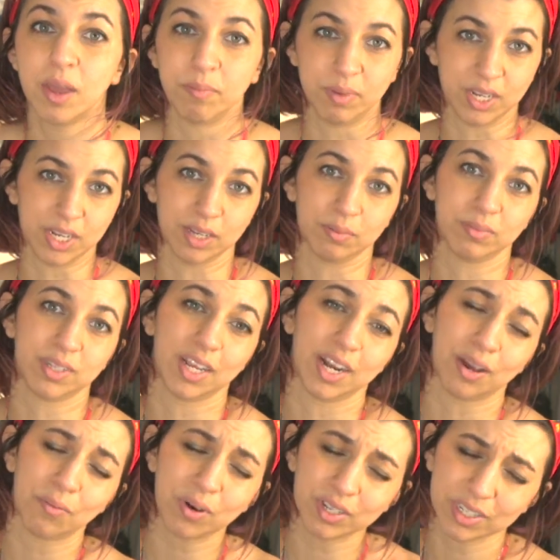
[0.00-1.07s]
mediums, and
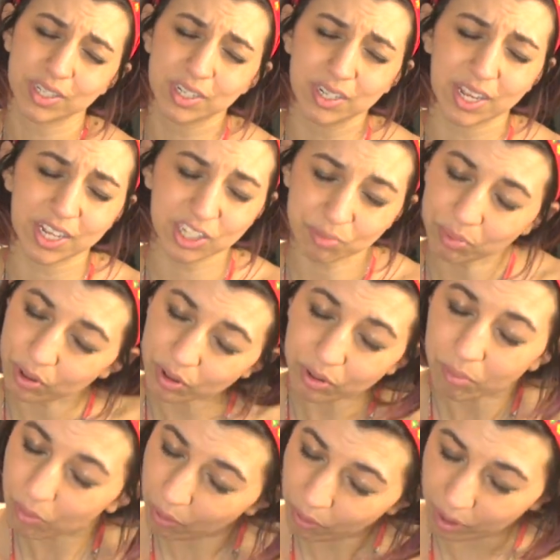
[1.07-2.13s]
I want to explore
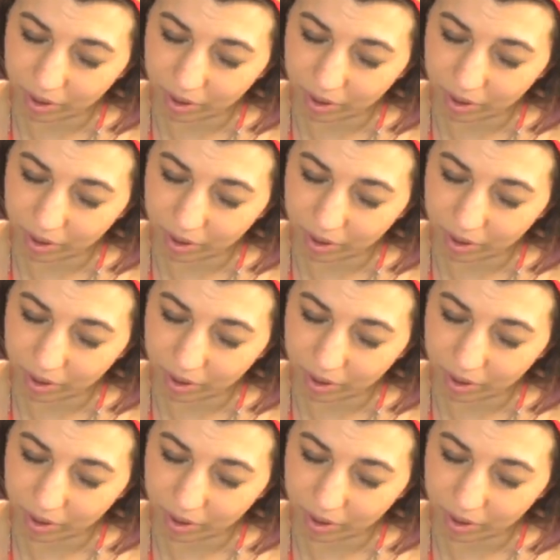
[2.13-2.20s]
more